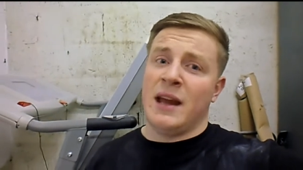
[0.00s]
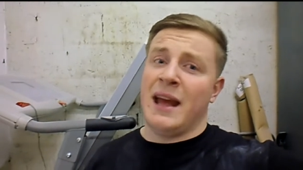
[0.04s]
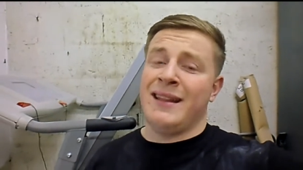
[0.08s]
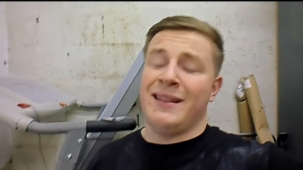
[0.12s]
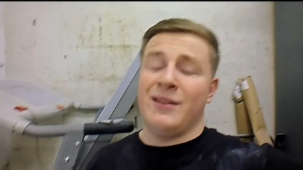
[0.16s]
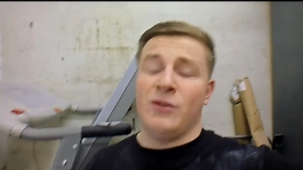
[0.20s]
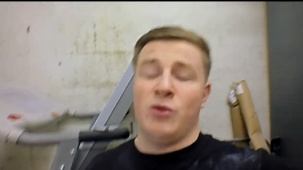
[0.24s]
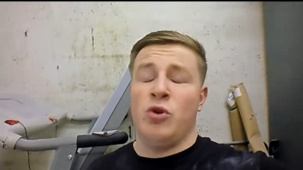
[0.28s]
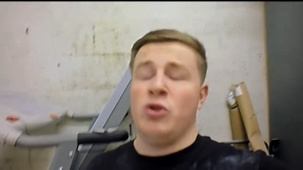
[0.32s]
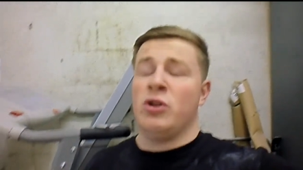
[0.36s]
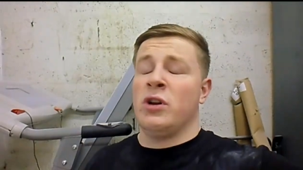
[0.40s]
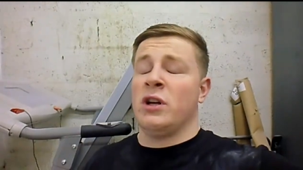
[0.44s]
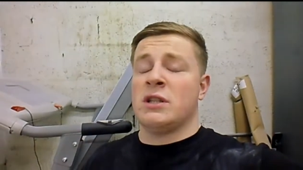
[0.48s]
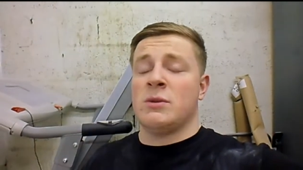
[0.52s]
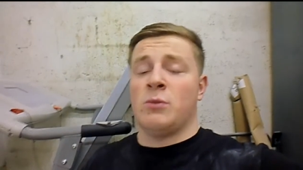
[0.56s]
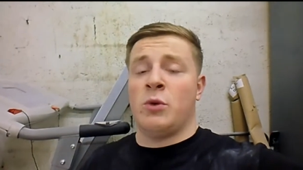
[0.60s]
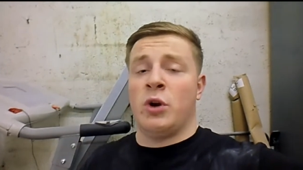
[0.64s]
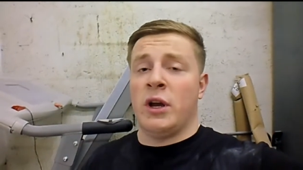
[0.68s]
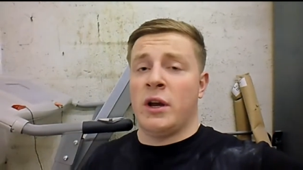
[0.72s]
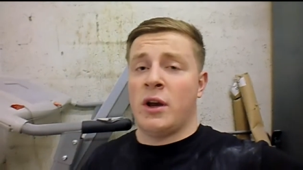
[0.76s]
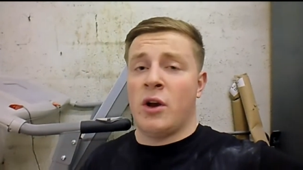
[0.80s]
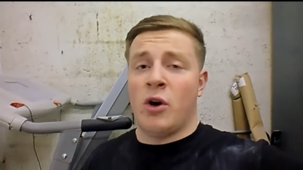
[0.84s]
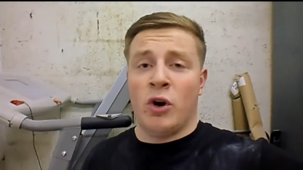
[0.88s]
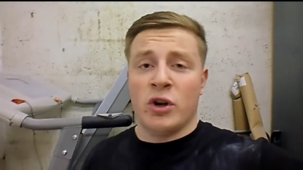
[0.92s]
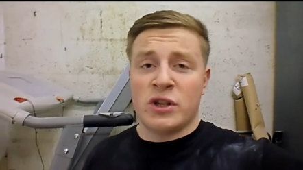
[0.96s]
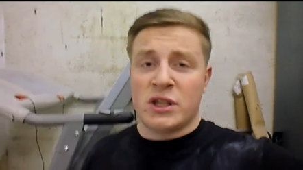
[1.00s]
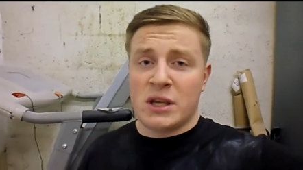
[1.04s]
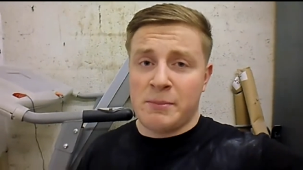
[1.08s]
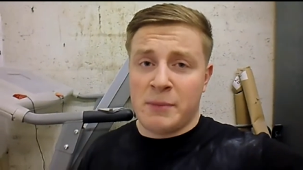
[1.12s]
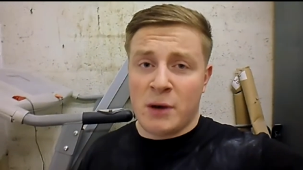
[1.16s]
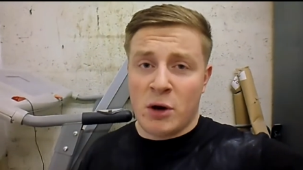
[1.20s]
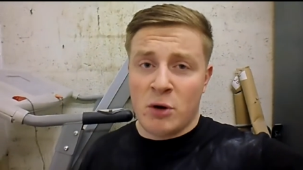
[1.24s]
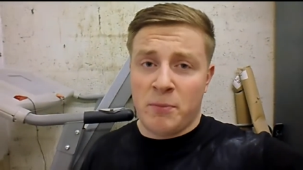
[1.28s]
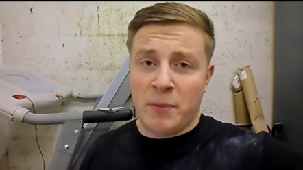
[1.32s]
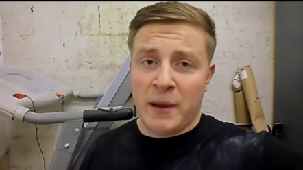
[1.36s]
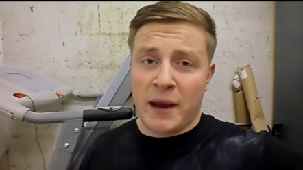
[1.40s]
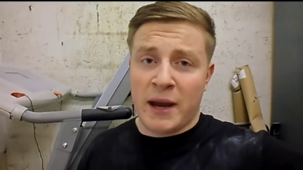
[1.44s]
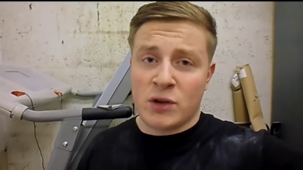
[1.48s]
And who doesn't want to constantly
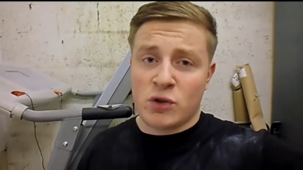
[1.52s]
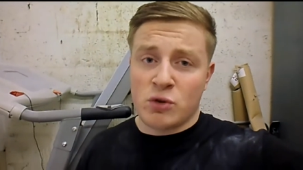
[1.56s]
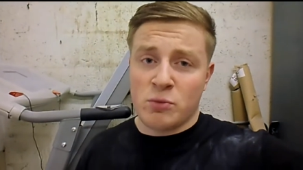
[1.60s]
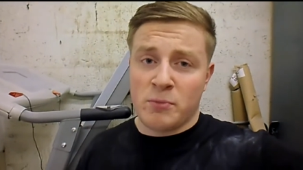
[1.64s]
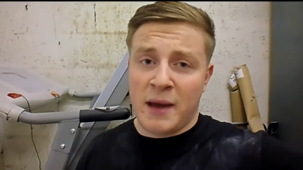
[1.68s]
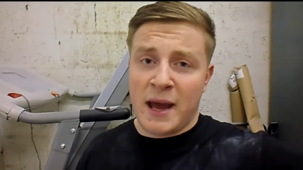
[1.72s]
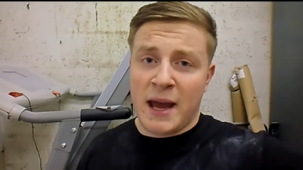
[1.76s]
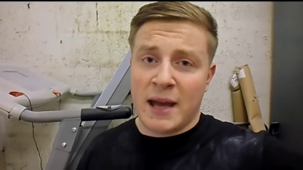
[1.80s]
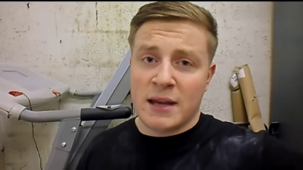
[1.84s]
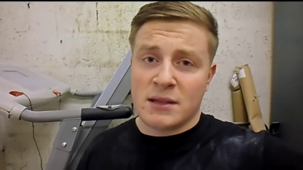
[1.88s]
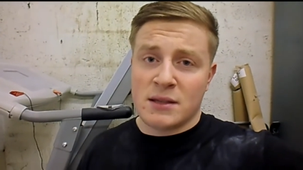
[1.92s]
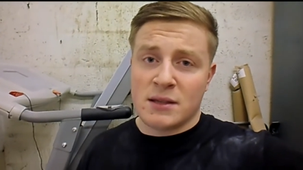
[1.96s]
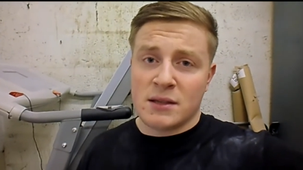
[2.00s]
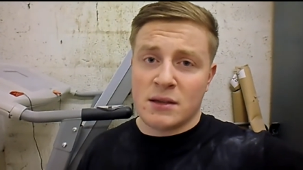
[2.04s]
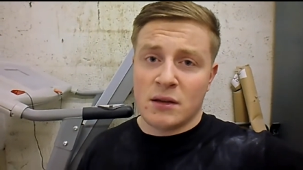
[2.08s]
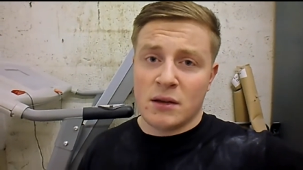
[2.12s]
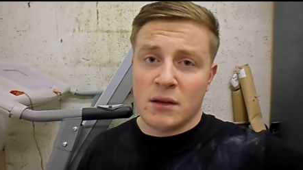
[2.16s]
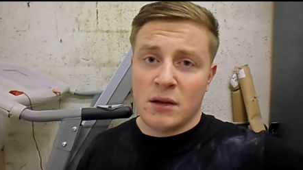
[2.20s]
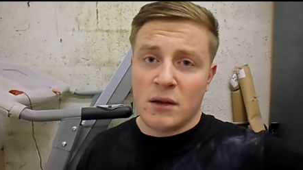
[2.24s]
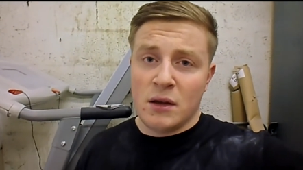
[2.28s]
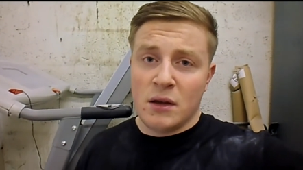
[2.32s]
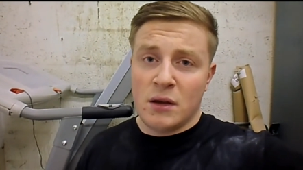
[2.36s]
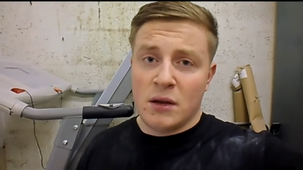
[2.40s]
build personal bests?